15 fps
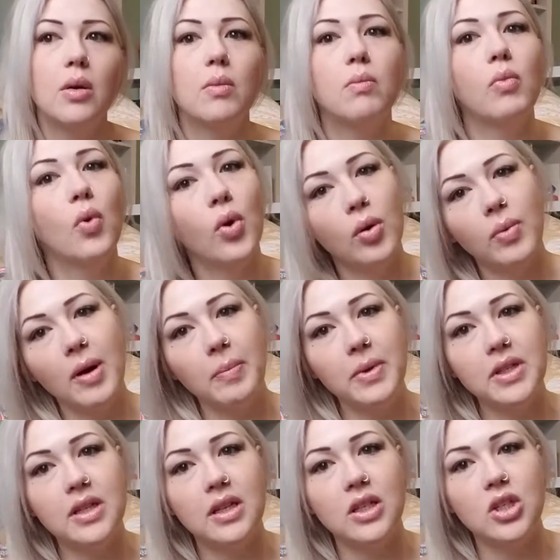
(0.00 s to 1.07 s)
more
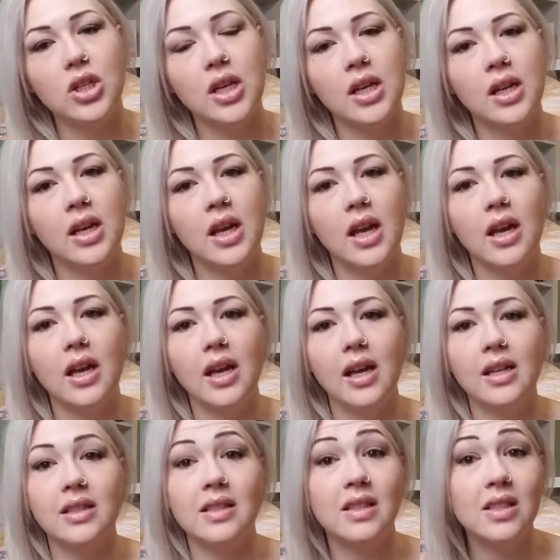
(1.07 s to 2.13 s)
repetition,
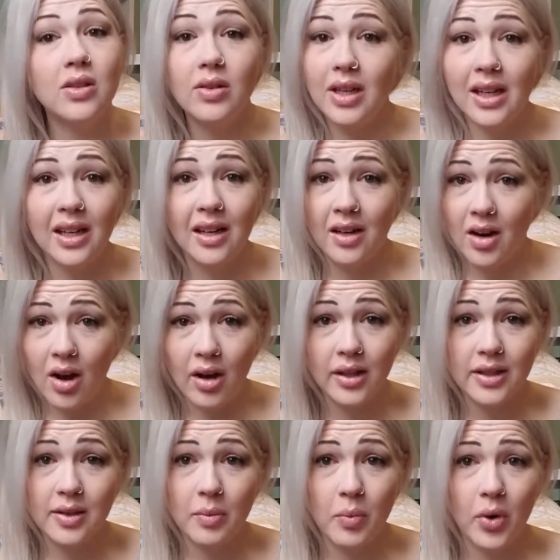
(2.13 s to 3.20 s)
and still getting an
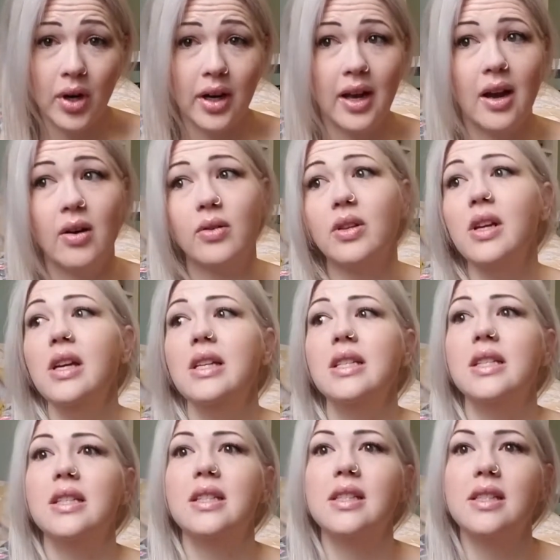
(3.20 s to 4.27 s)
awesome workout,
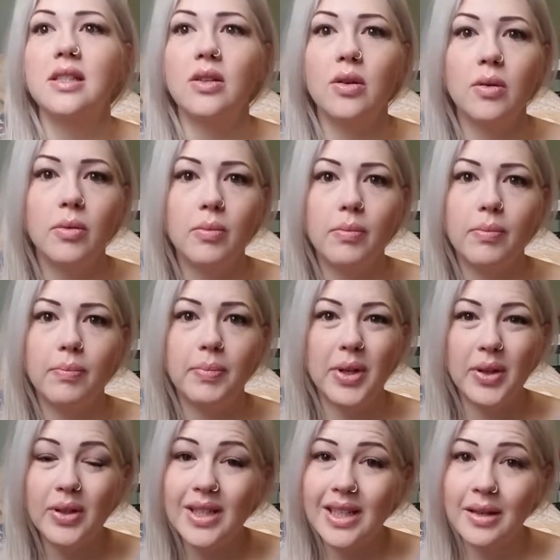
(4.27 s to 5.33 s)
still
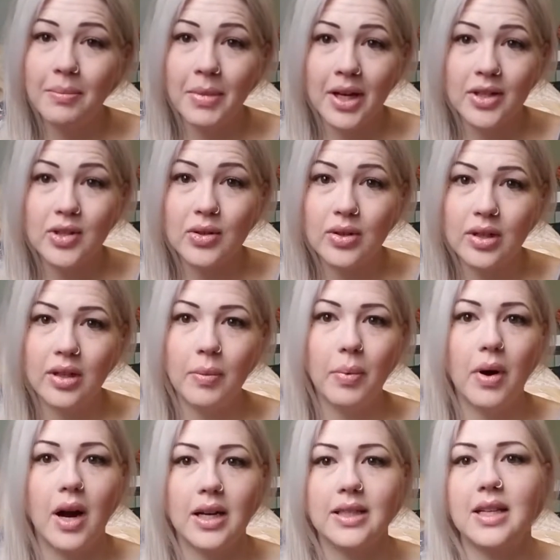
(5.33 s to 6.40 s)
building muscle in the
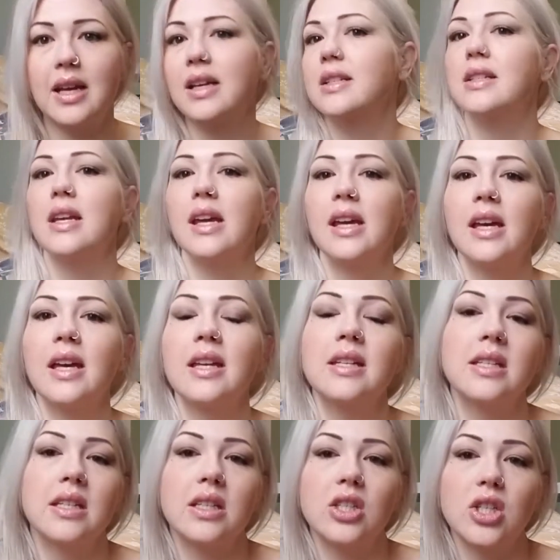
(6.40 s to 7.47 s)
process,
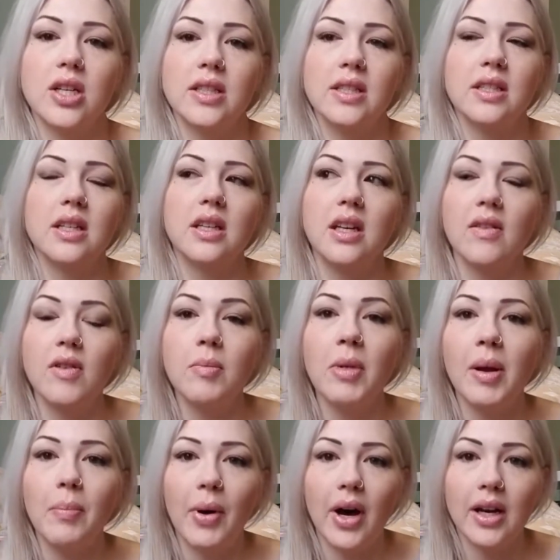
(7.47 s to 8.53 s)
and just giving my
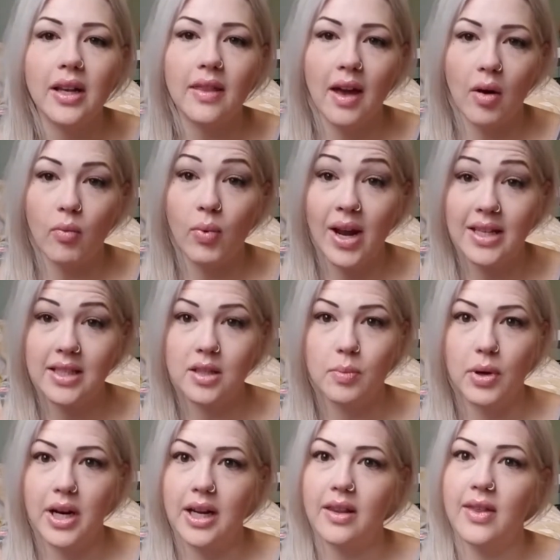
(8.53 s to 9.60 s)
body that rest
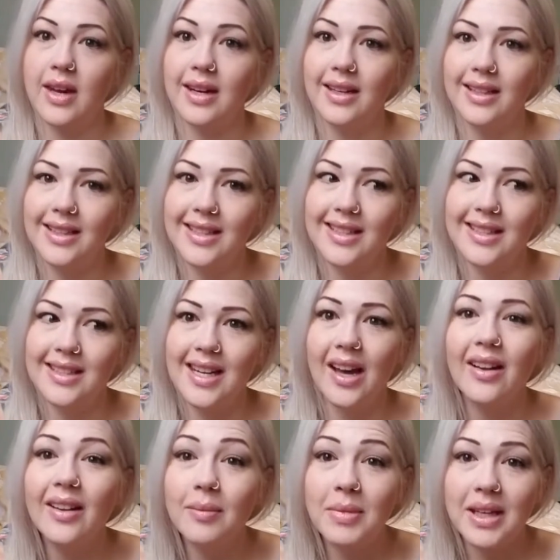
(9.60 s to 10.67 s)
break that it's
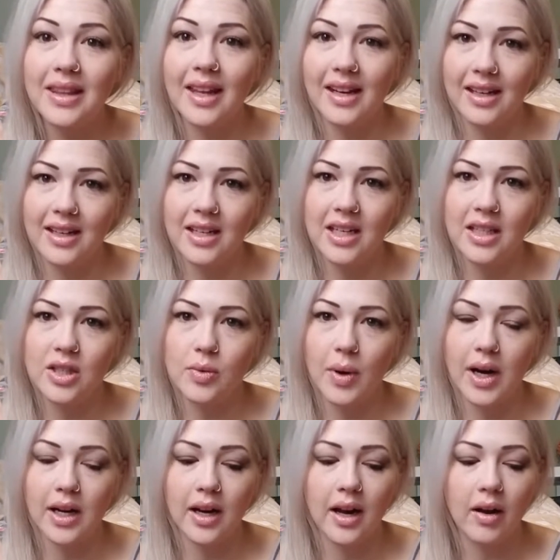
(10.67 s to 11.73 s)
telling me that it needs
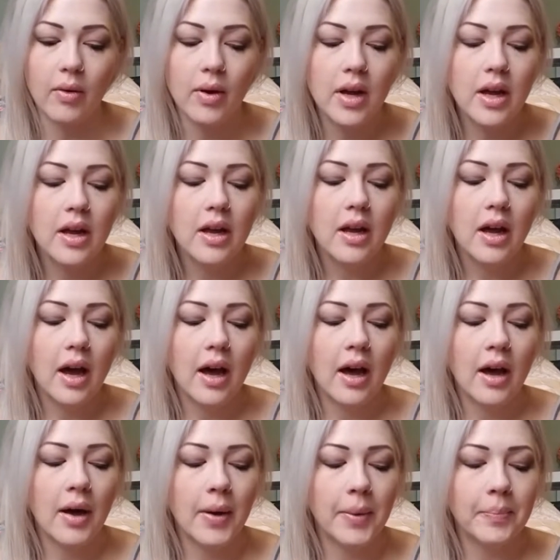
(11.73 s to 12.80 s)
right now.
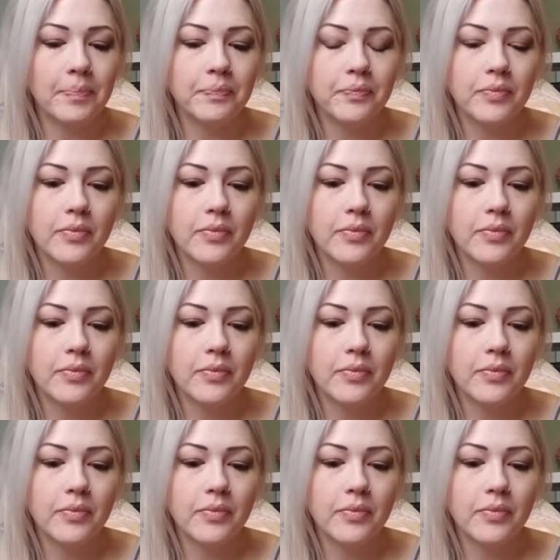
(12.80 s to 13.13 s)
I